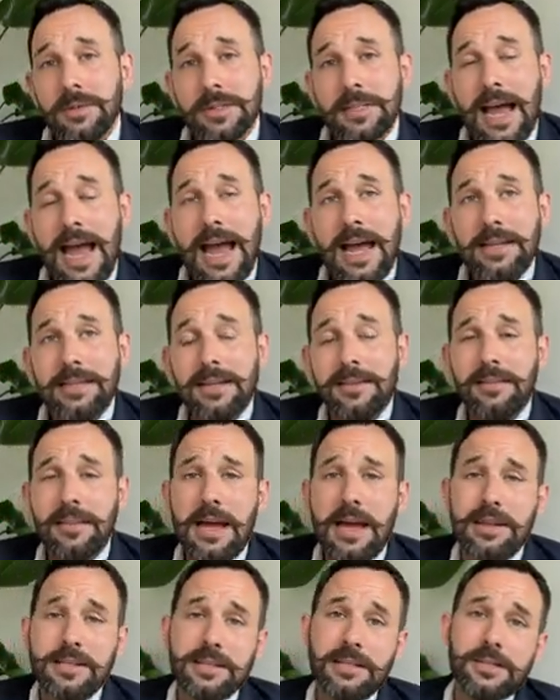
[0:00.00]
It's at
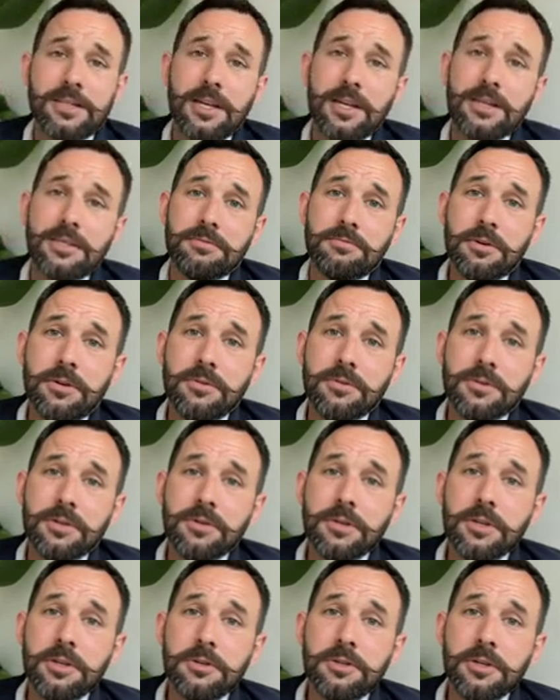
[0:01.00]
that Jez Rose
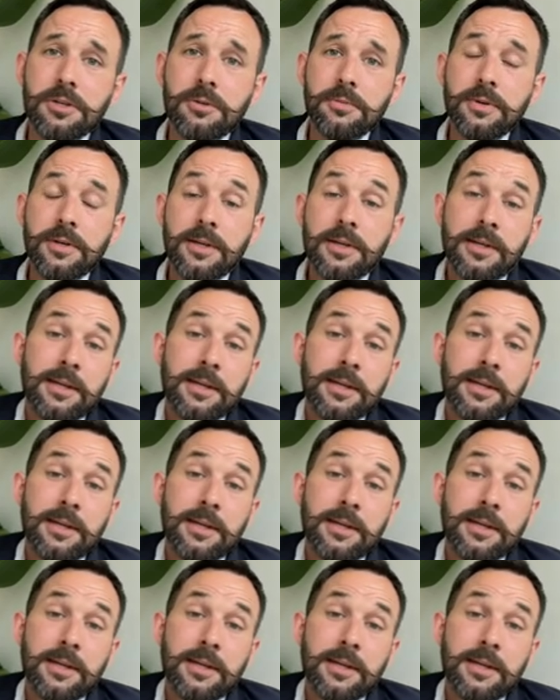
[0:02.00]
on YouTube.